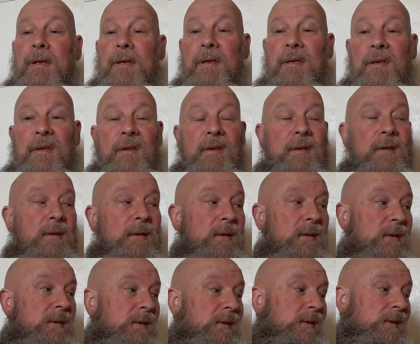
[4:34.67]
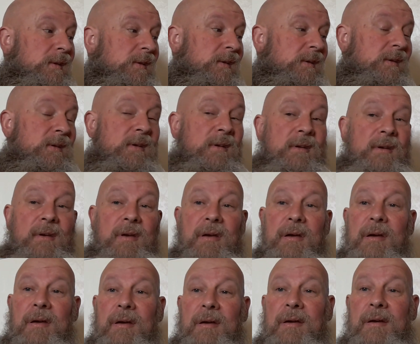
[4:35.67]

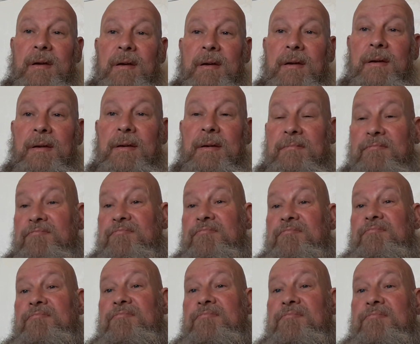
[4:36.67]
Nobody speaks.